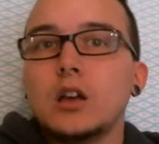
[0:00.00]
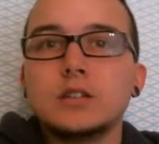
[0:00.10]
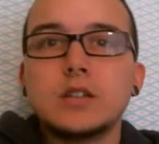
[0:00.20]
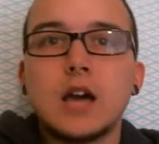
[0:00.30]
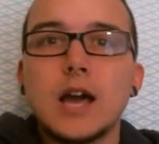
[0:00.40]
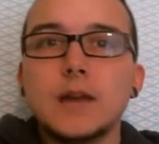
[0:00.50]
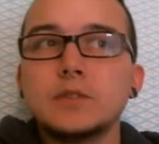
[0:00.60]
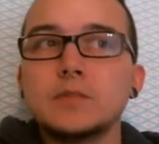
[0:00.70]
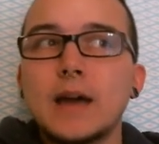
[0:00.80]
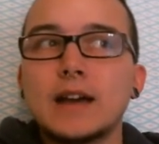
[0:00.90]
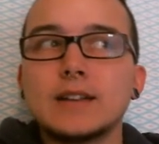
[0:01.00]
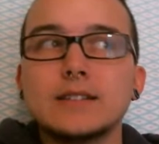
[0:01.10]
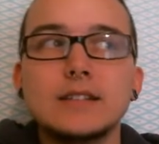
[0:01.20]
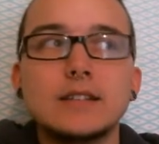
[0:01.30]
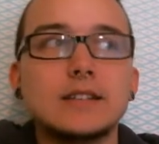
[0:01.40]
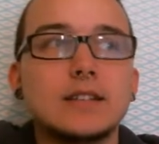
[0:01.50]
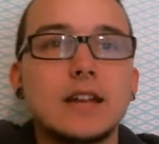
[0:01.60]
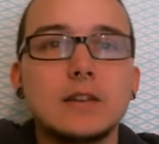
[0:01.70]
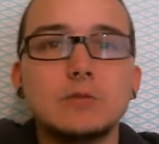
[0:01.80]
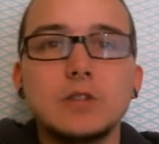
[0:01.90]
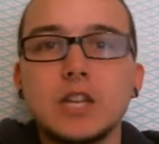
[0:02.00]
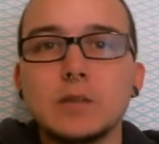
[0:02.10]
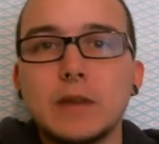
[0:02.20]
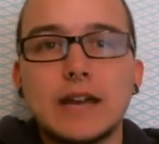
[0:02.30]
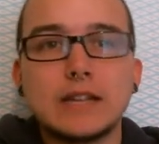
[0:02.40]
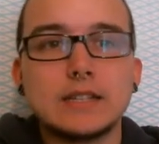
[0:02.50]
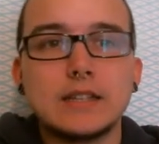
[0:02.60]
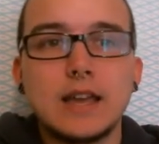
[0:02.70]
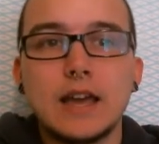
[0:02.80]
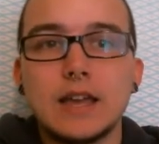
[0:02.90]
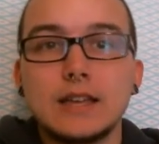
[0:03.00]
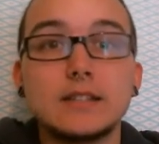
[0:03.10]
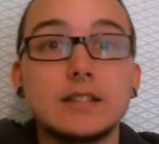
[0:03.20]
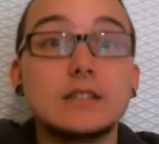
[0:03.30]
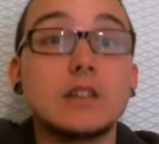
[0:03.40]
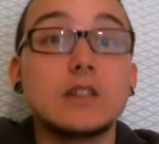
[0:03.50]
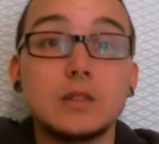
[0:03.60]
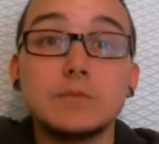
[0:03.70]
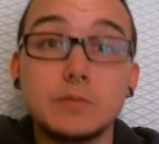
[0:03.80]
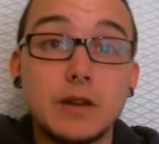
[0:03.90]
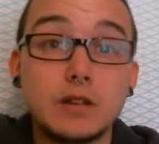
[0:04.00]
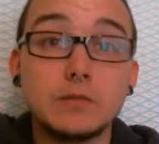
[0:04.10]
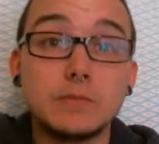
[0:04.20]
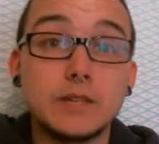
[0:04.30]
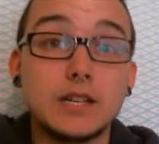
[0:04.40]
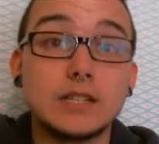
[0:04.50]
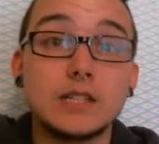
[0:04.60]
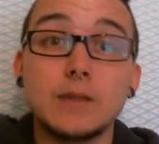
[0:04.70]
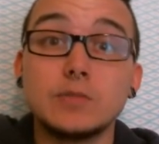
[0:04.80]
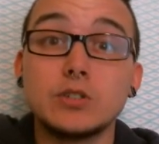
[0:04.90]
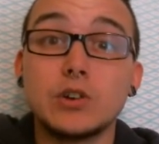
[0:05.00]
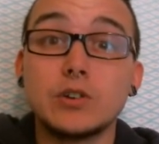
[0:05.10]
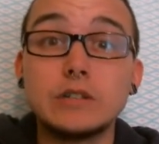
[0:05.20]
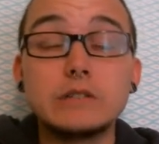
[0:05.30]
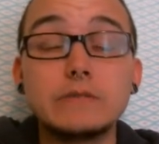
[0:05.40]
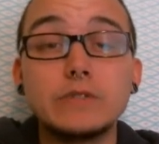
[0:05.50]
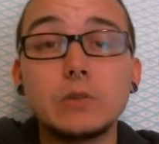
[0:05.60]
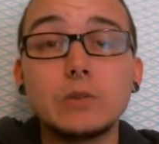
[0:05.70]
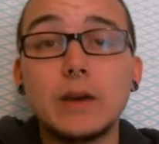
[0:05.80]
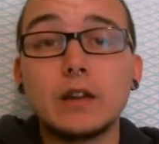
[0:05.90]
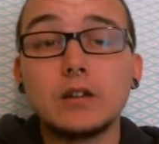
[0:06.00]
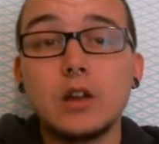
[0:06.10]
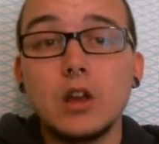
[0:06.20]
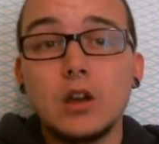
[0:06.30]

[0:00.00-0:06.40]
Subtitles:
time is passing and I am getting past that, and it's going to be better because I'm starting to feel better.